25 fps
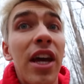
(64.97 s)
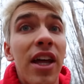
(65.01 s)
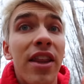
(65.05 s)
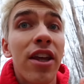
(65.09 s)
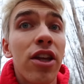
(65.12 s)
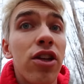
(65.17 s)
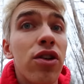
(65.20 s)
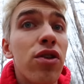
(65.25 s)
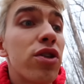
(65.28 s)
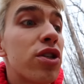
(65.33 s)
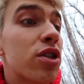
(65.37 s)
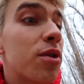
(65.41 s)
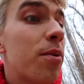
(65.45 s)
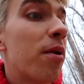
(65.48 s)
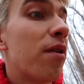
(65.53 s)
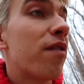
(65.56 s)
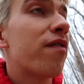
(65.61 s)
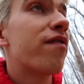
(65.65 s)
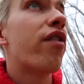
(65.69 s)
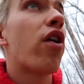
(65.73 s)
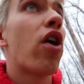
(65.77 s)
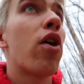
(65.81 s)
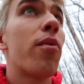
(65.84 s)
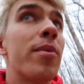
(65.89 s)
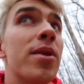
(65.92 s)
that there used to be a
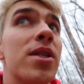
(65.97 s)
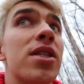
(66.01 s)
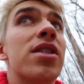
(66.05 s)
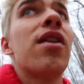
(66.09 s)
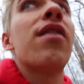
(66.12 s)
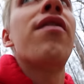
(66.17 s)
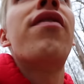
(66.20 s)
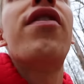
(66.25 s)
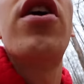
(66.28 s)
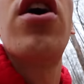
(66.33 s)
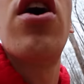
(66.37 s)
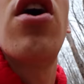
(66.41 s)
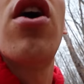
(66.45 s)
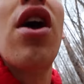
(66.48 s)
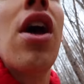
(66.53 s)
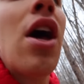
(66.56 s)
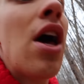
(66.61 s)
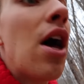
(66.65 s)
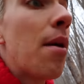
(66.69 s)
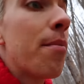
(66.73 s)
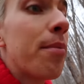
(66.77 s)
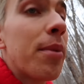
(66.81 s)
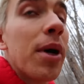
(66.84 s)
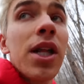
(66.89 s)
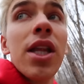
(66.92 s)
farm and stuff here.
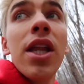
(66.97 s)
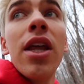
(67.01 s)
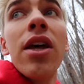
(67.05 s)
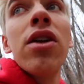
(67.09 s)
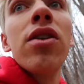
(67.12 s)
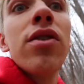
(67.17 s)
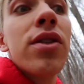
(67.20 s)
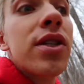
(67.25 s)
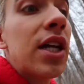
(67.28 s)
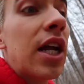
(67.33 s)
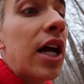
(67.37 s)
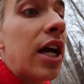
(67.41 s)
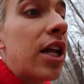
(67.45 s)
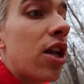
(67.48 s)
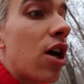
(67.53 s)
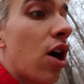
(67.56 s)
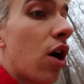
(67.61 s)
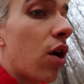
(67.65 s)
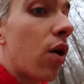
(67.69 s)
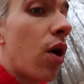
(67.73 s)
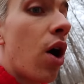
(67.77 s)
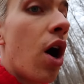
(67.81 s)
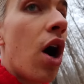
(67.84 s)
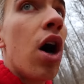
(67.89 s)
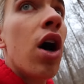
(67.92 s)
But little did I
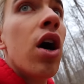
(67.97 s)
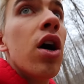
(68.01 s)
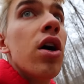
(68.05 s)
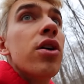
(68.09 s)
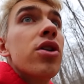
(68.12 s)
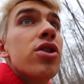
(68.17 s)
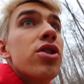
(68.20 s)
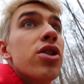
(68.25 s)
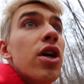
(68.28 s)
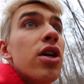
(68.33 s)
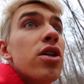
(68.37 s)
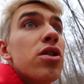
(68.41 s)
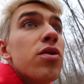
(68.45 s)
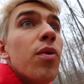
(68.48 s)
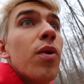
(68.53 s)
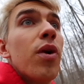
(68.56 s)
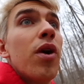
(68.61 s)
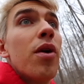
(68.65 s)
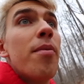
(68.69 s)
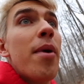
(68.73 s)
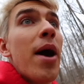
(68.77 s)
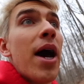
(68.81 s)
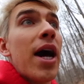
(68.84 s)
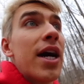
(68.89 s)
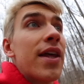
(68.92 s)
know. sure as we
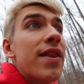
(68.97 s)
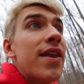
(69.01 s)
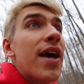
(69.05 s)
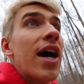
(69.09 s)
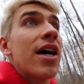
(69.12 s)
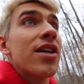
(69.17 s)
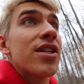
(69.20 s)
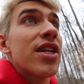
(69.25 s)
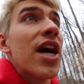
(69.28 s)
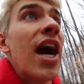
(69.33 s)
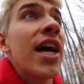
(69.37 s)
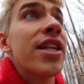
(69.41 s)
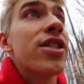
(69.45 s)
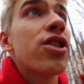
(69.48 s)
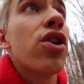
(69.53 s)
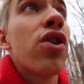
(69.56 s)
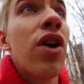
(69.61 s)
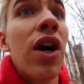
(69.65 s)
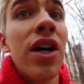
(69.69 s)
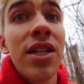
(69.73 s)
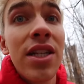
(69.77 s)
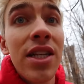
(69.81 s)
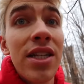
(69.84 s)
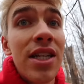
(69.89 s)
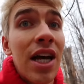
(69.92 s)
weird back at the house. I had to
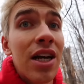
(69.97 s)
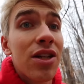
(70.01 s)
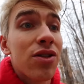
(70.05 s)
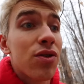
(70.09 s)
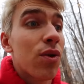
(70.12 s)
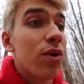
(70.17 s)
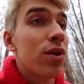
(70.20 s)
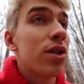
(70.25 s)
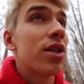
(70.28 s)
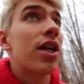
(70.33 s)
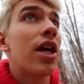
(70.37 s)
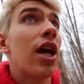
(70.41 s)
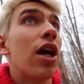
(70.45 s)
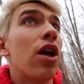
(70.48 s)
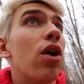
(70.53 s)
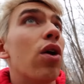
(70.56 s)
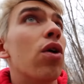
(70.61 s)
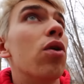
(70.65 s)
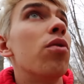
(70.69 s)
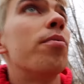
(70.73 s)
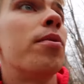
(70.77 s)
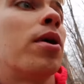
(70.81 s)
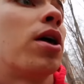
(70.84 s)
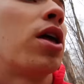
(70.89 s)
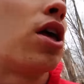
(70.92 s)
cross this house in order to get
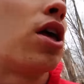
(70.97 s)
home.